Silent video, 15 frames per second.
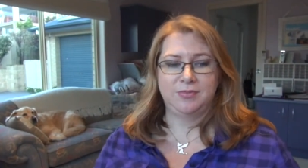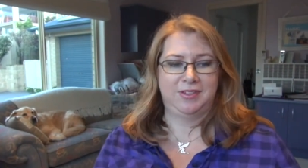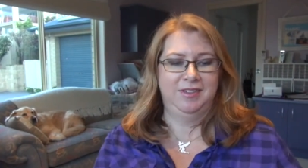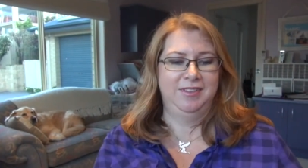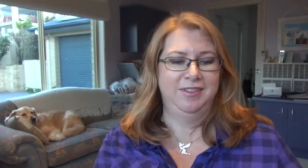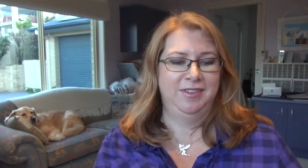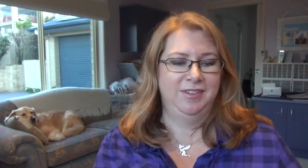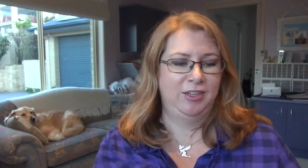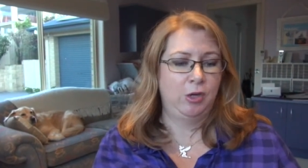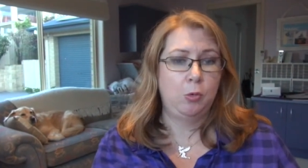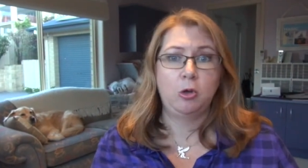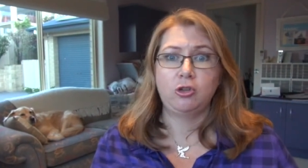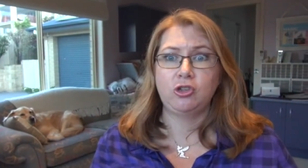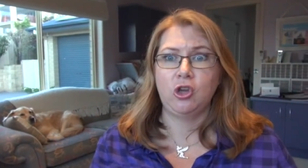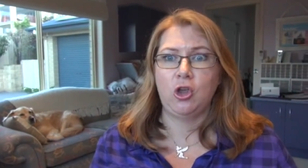you can
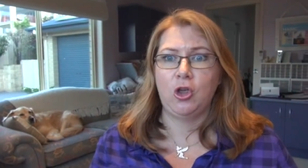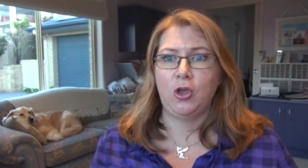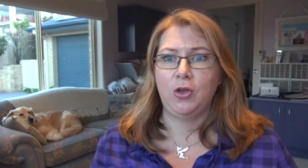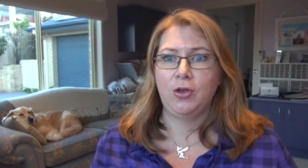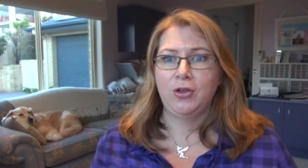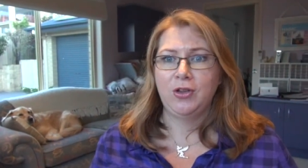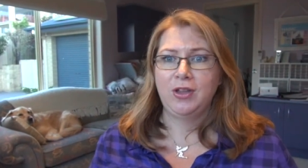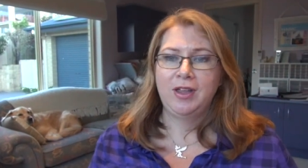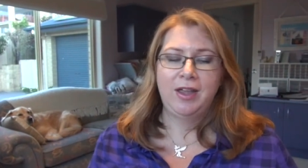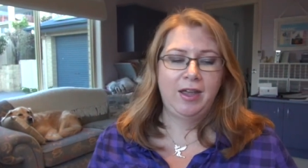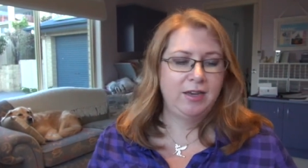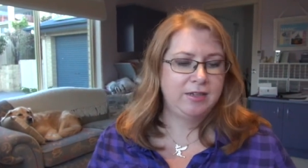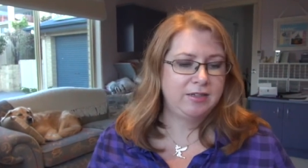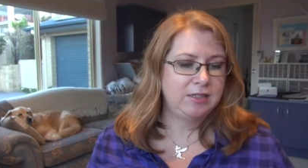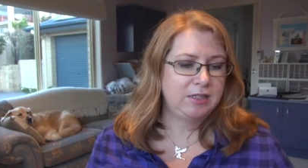watch her
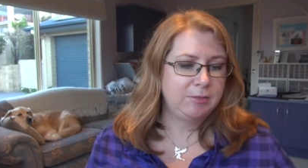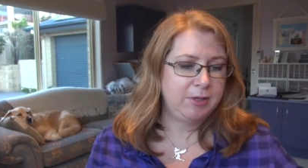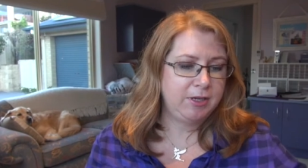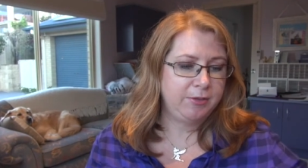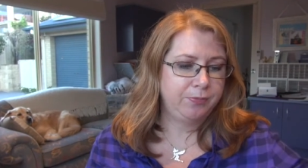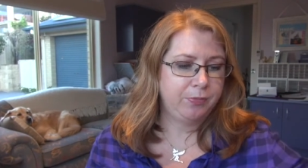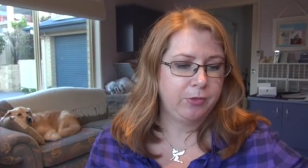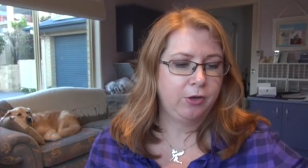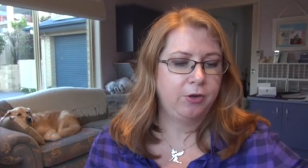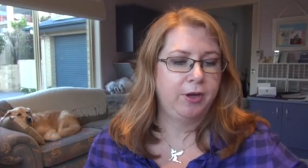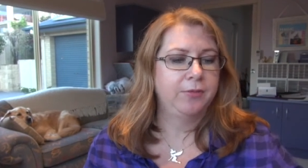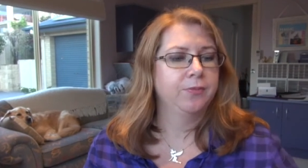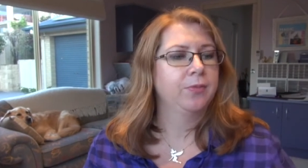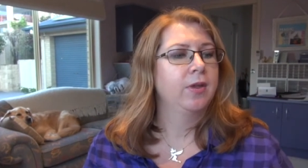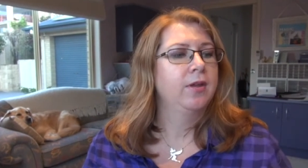and listen to me.
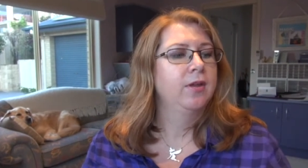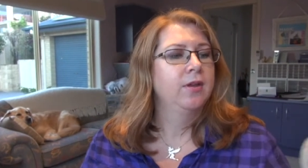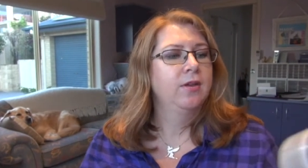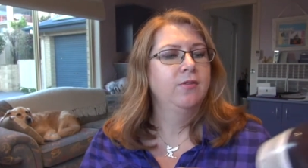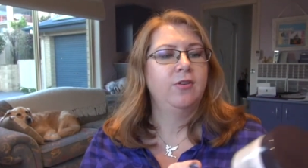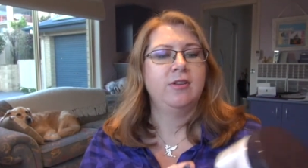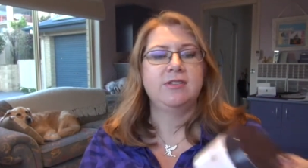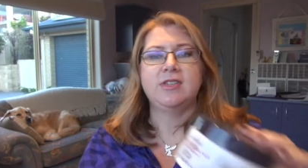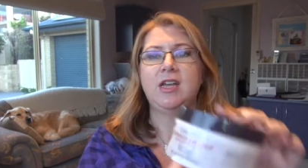Alright, first